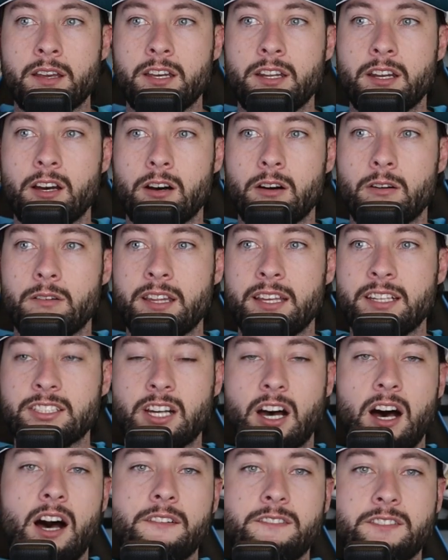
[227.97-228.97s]
you know,
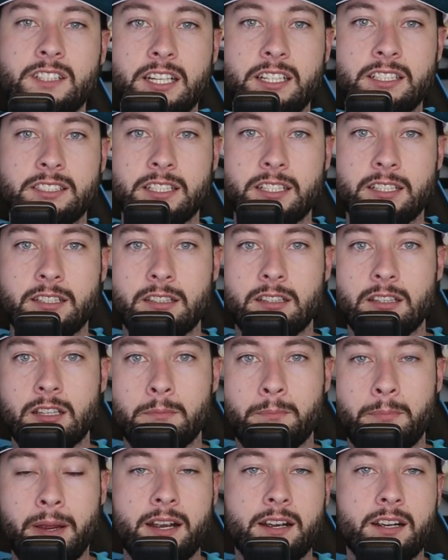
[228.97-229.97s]
this offseason,
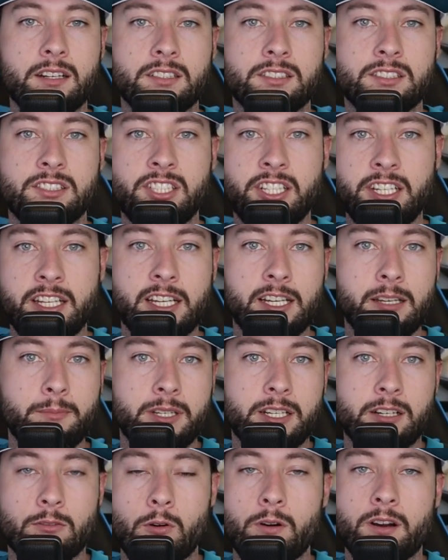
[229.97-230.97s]
the Bears G
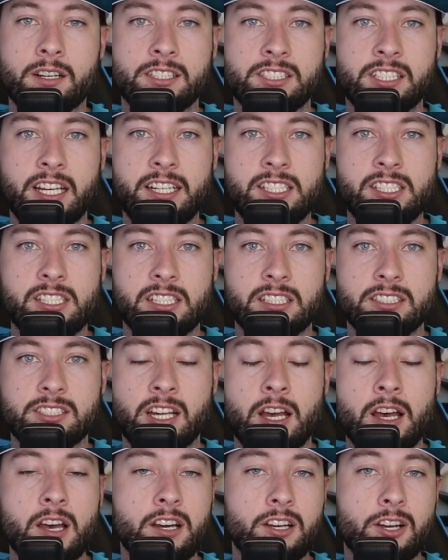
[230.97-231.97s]
M and their
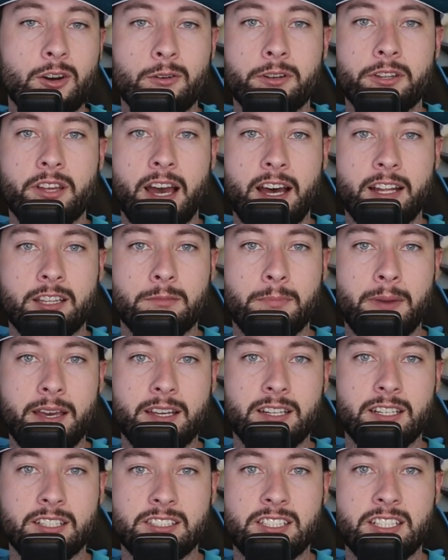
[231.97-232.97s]
organization's going to have to
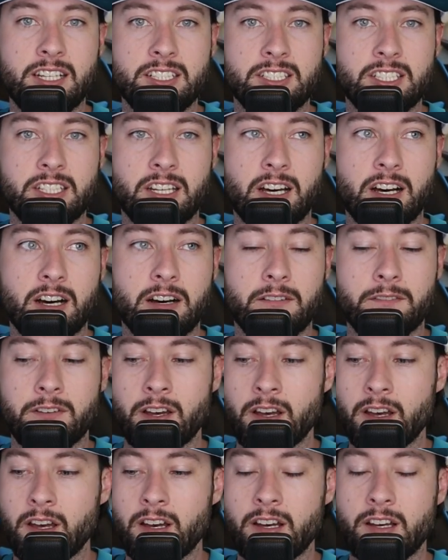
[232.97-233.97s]
make a decision of,